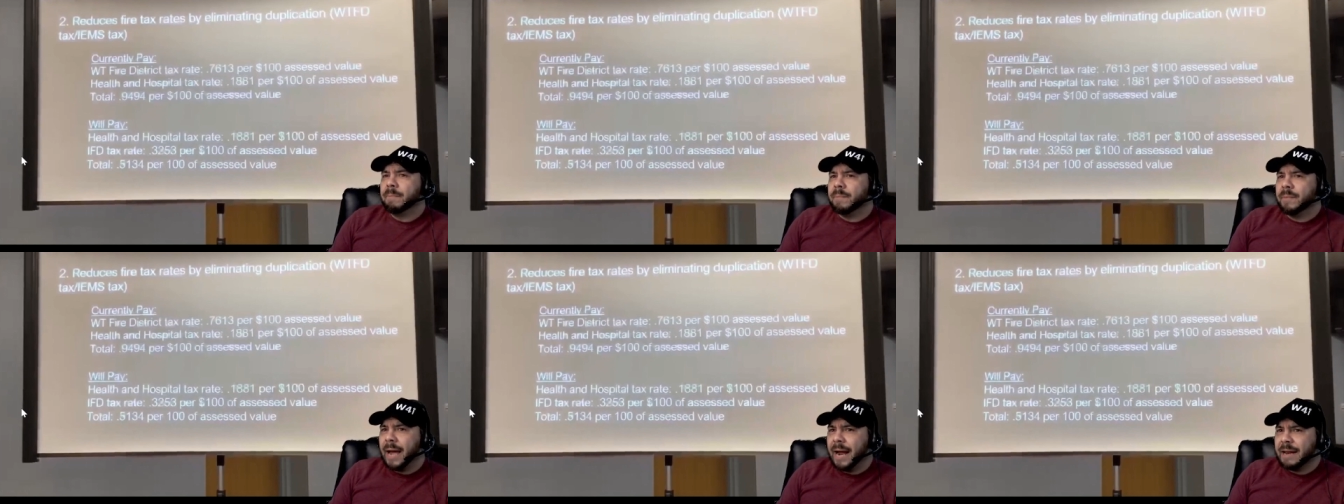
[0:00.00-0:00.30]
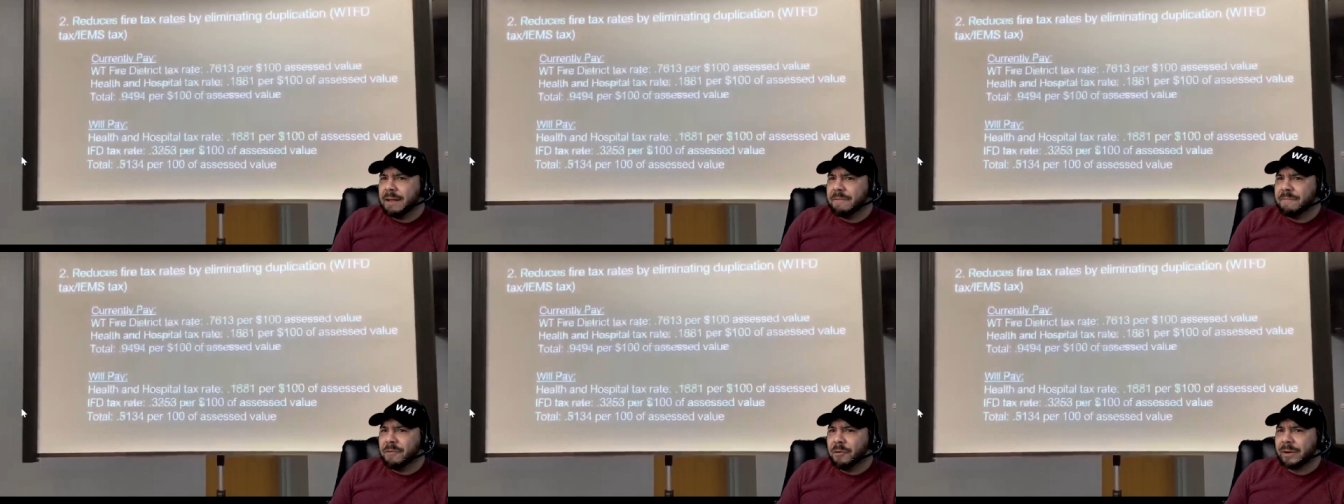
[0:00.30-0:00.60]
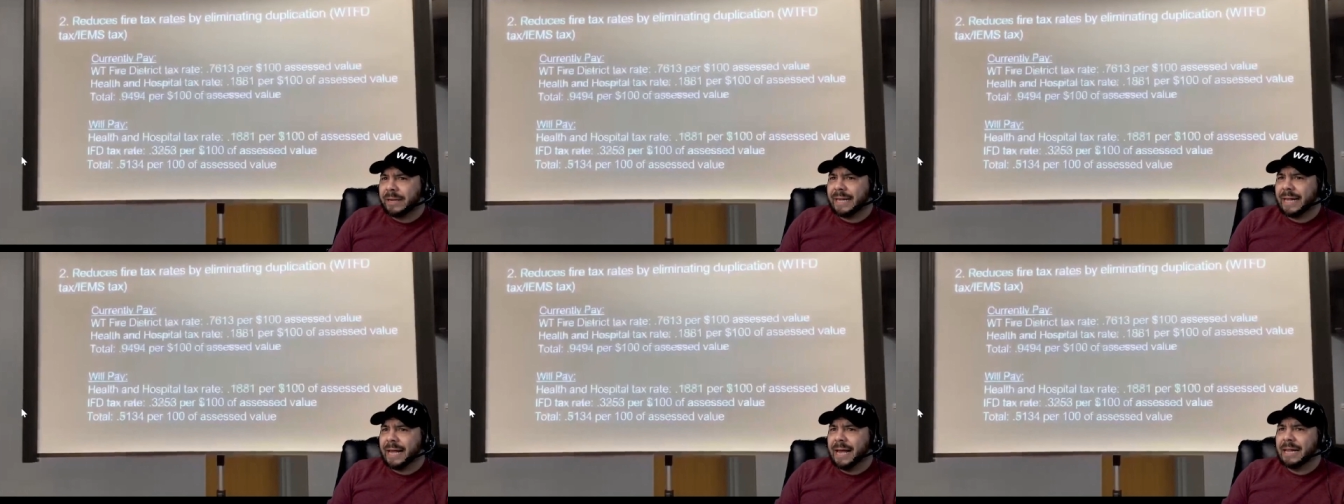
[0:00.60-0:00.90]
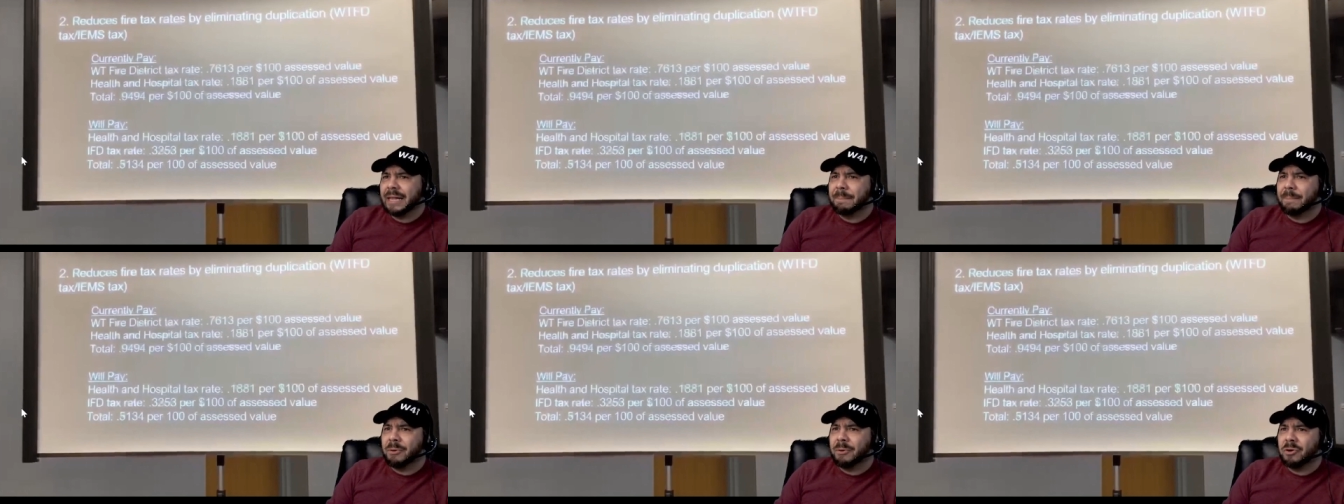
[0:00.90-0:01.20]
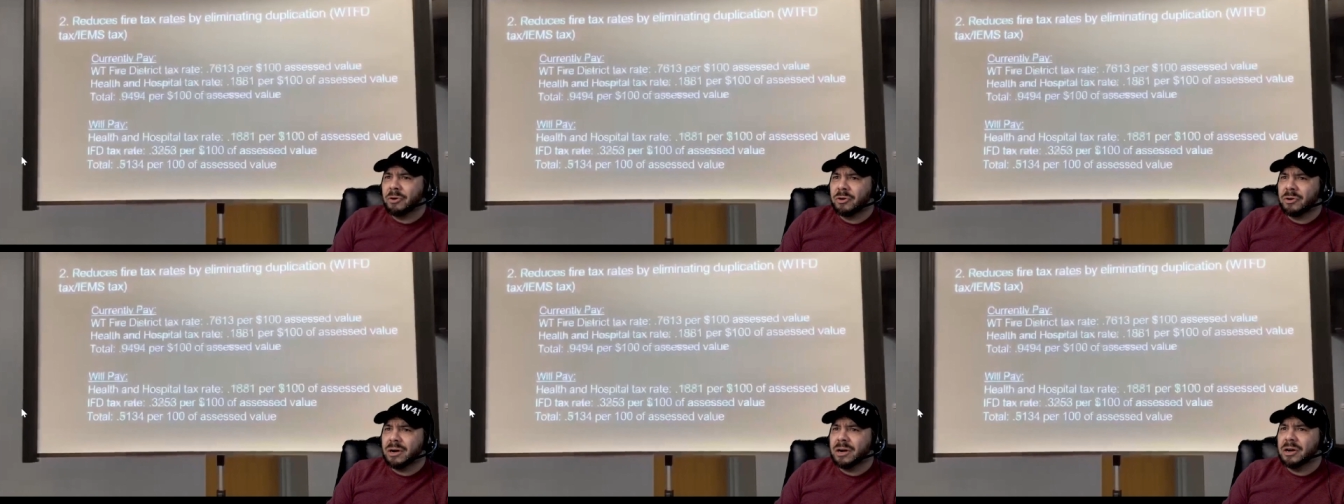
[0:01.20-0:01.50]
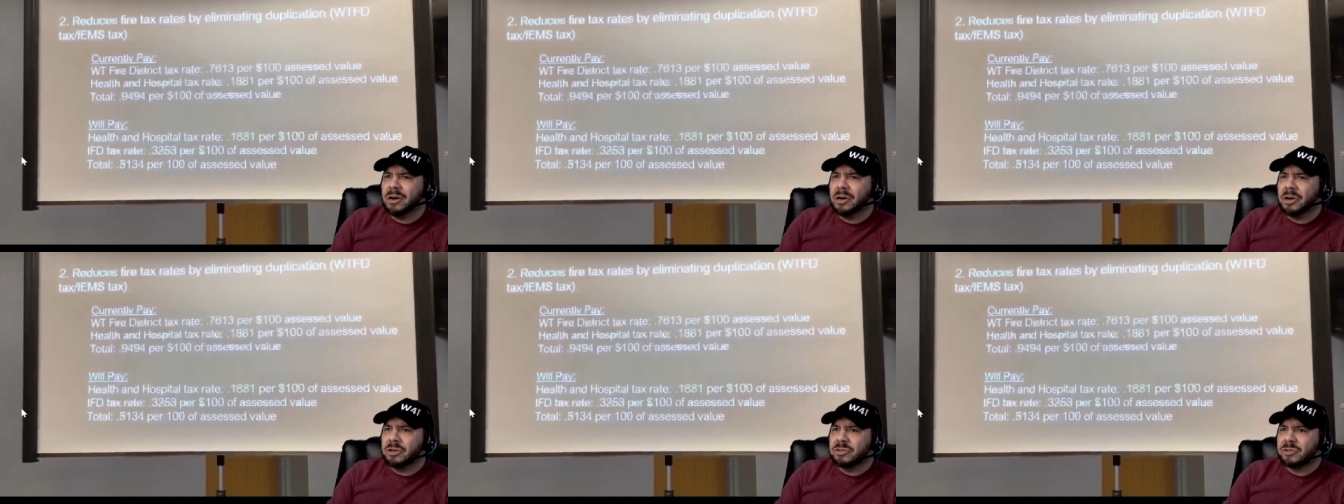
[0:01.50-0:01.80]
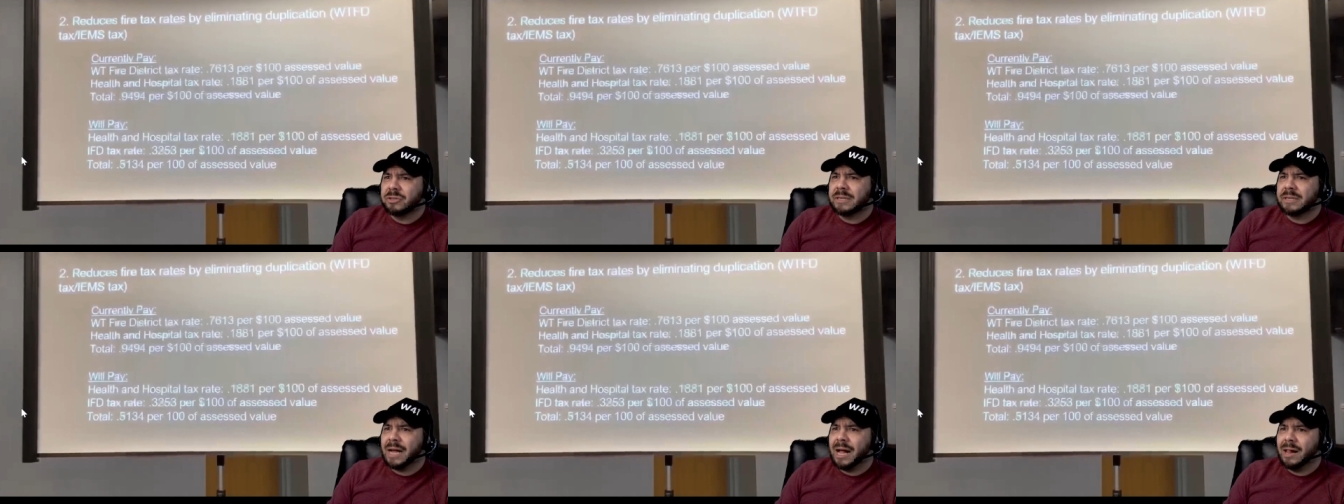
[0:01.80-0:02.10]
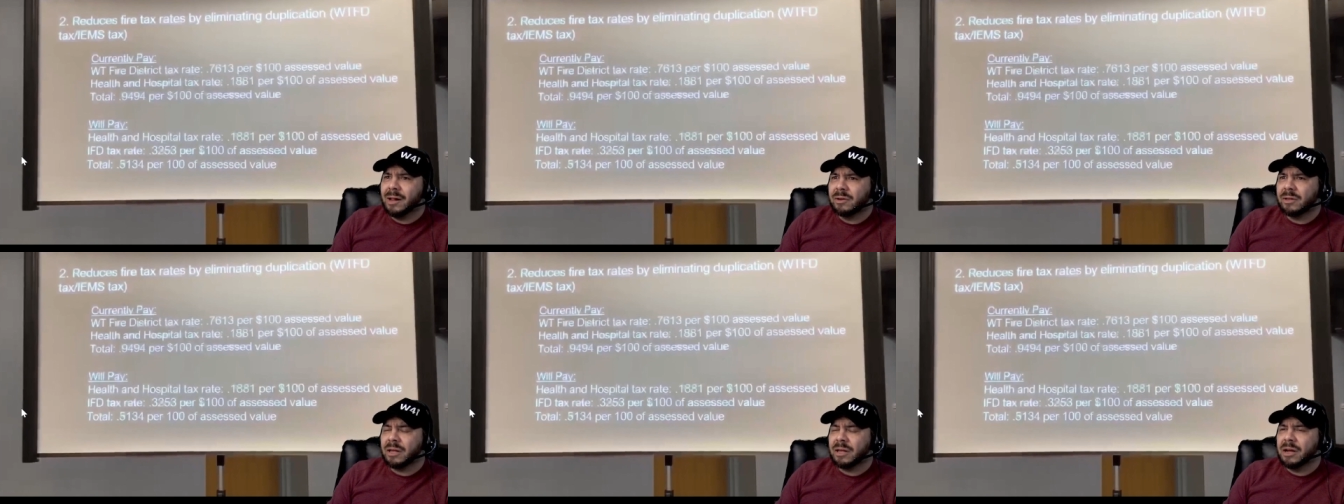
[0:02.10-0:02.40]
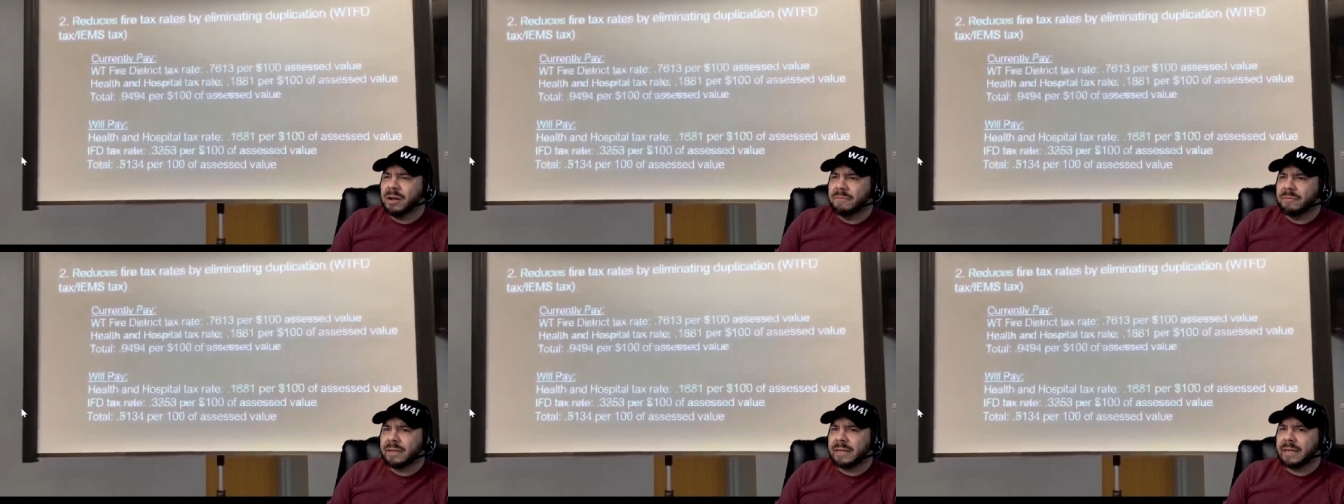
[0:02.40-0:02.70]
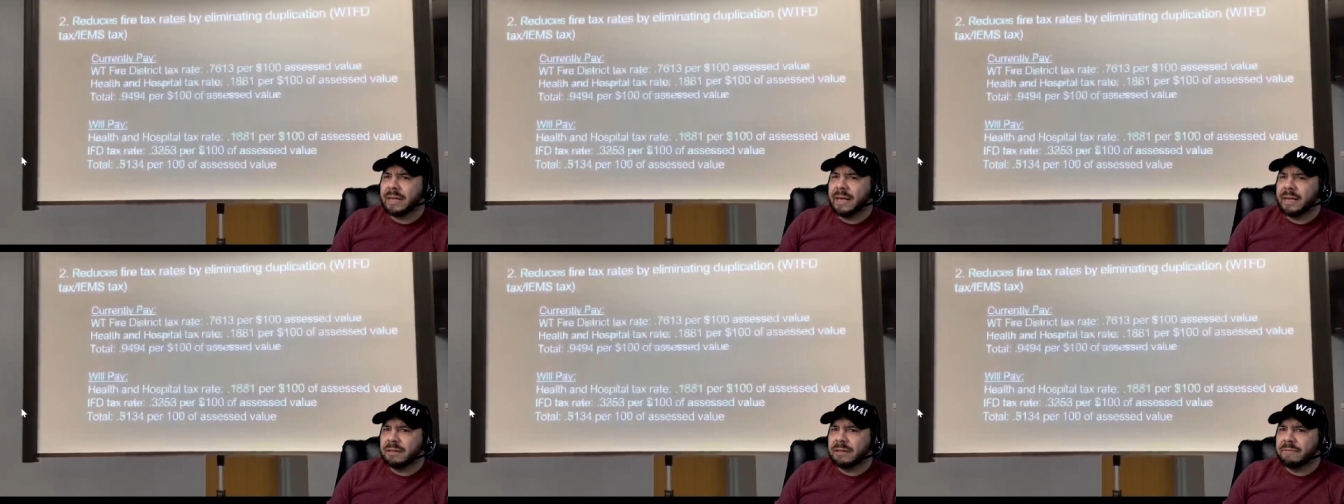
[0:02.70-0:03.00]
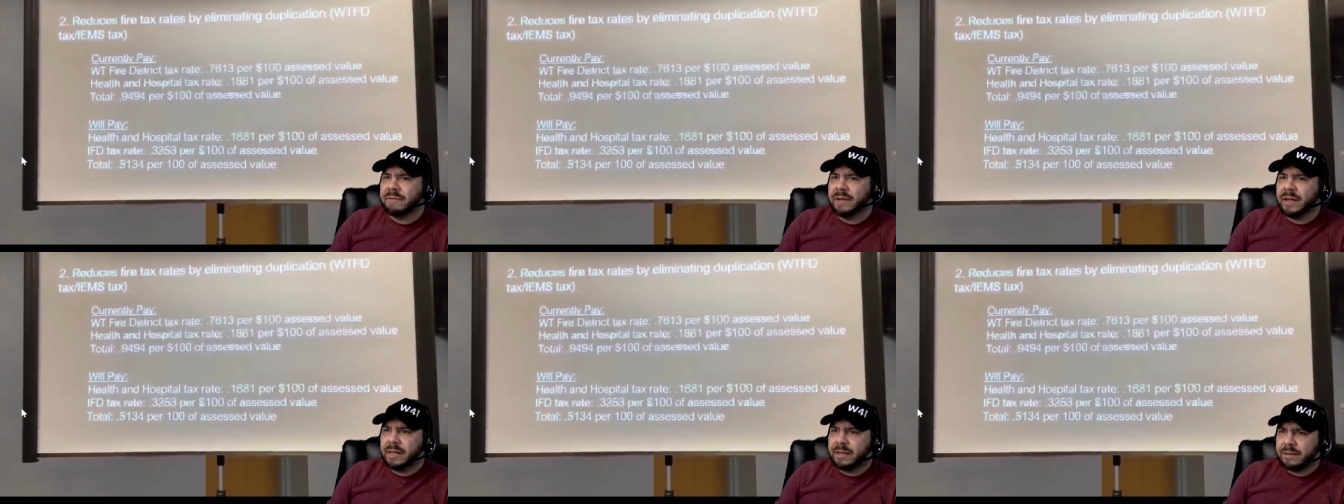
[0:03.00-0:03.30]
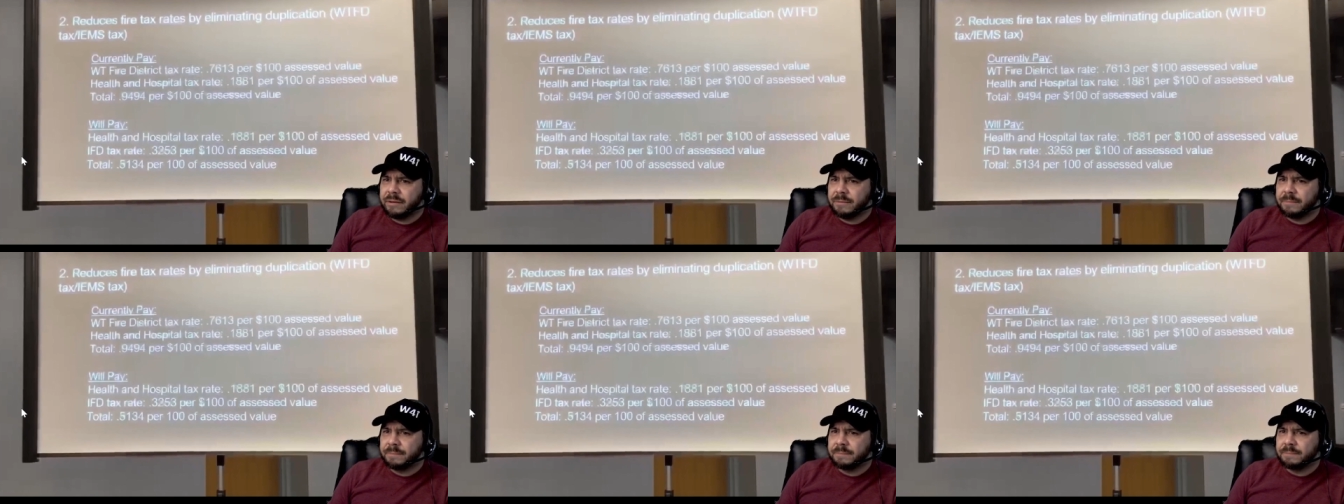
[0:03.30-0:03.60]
94 cents per $100 of assessed value.